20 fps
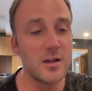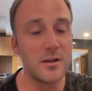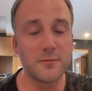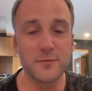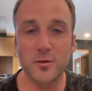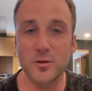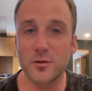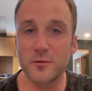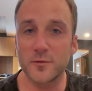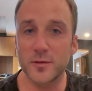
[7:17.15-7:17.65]

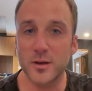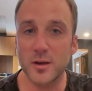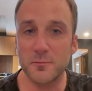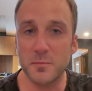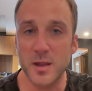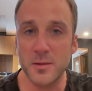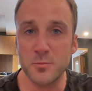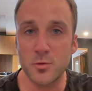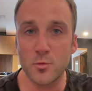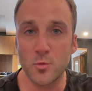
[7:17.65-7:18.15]
for
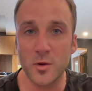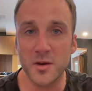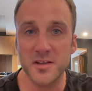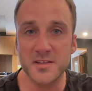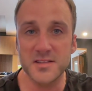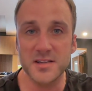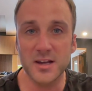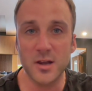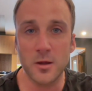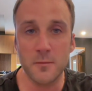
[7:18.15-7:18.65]
people wanting
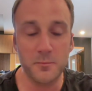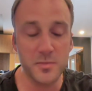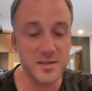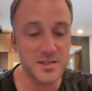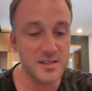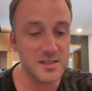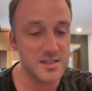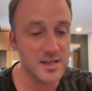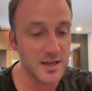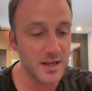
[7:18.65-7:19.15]
to learn
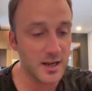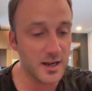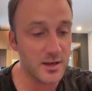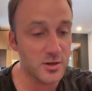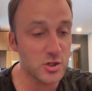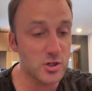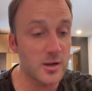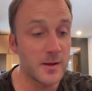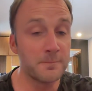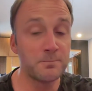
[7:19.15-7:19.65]
business
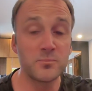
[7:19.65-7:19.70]
English.